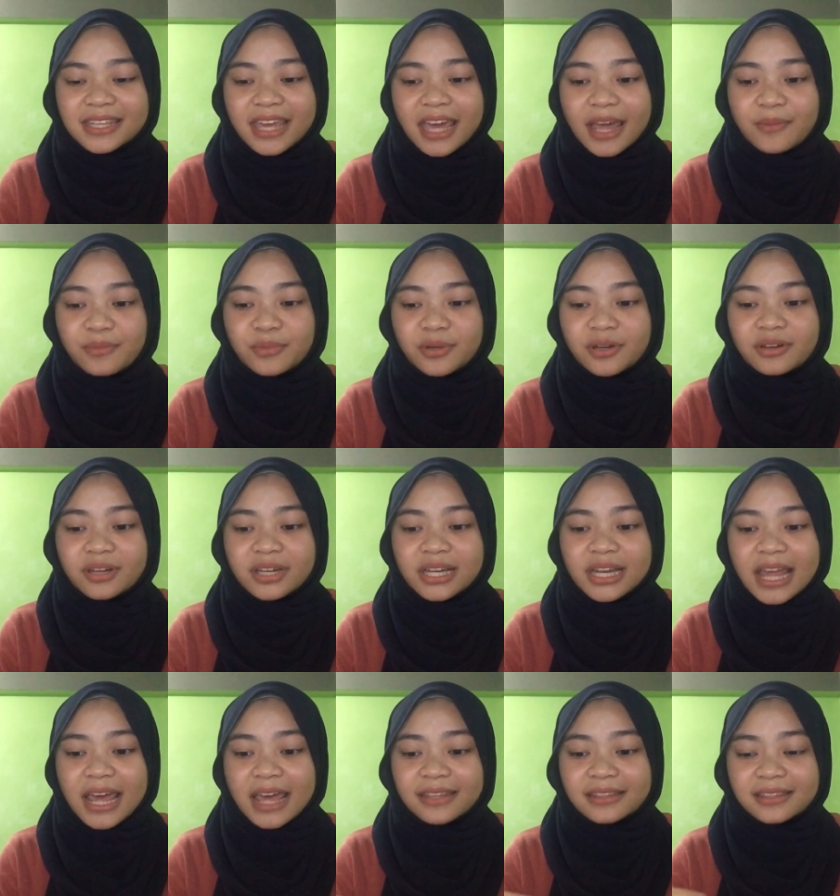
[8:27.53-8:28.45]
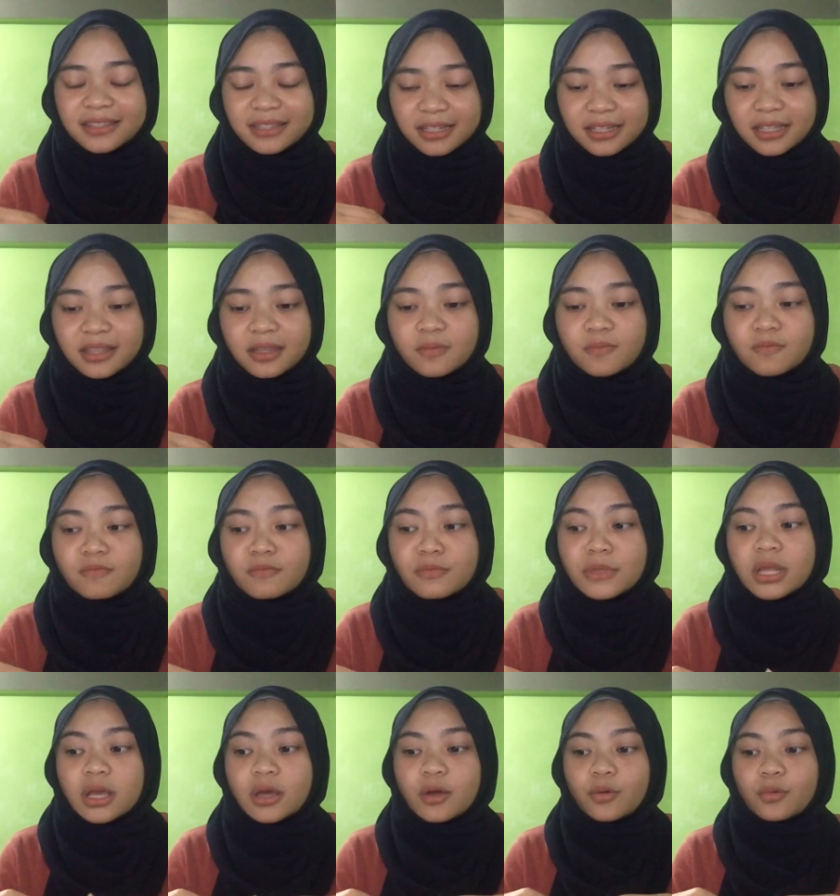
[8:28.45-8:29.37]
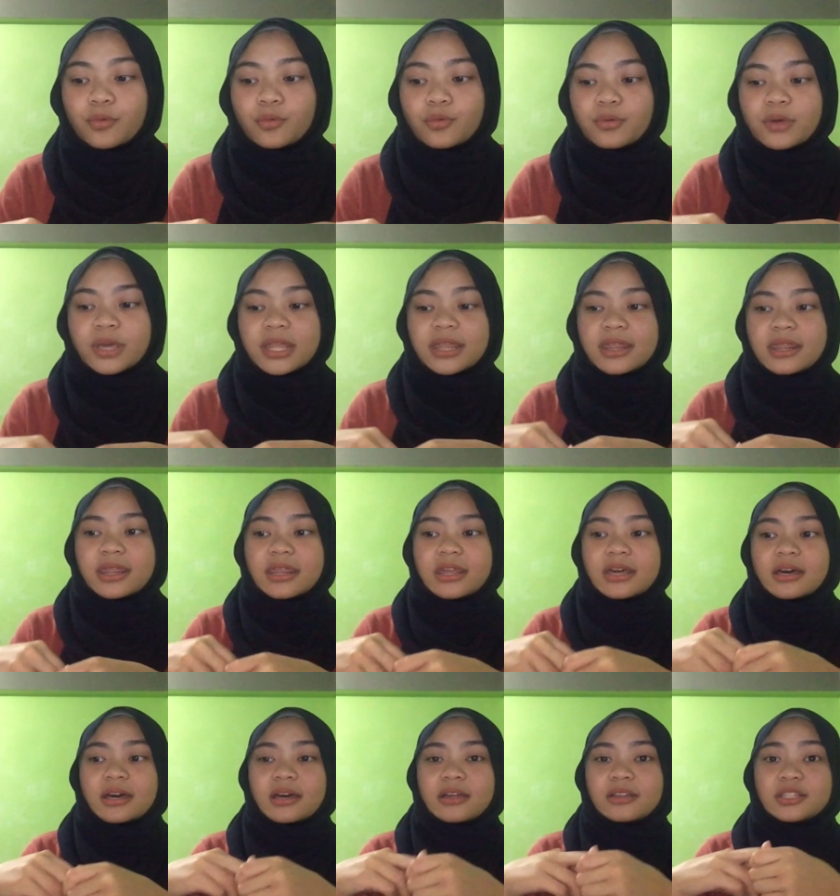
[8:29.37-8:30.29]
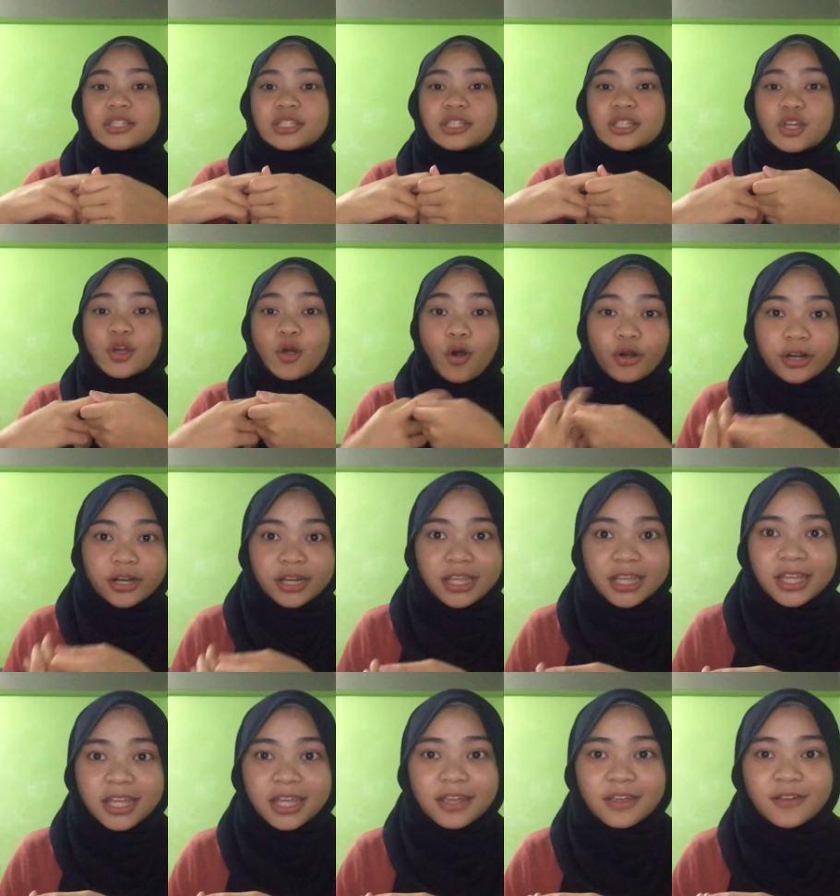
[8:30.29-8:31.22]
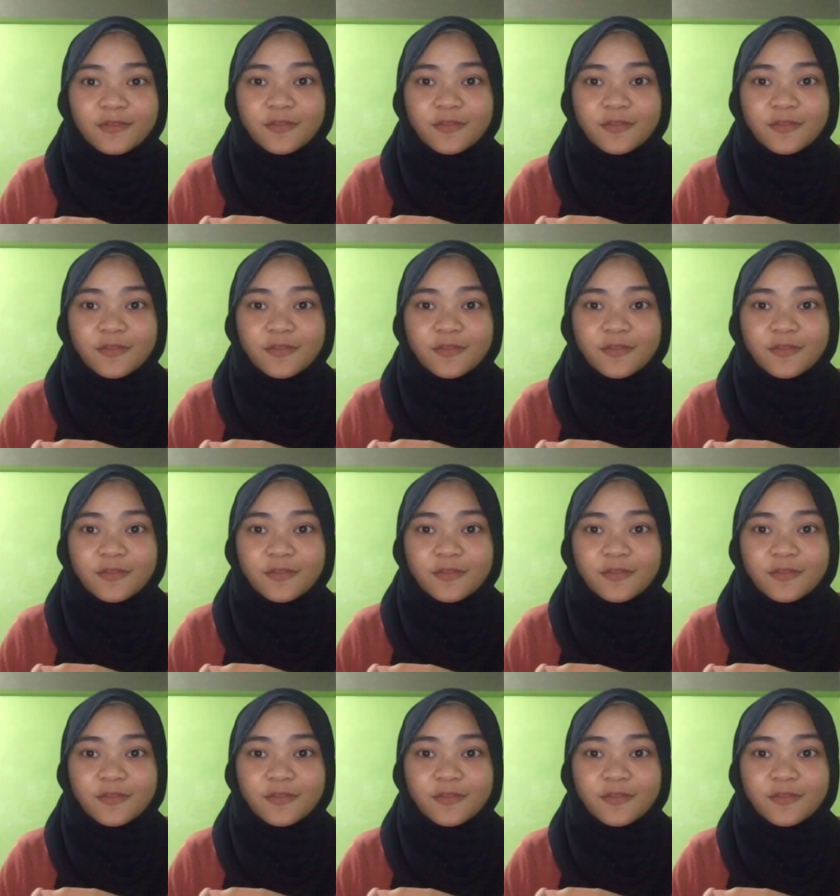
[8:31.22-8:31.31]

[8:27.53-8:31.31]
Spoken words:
can be related with the theory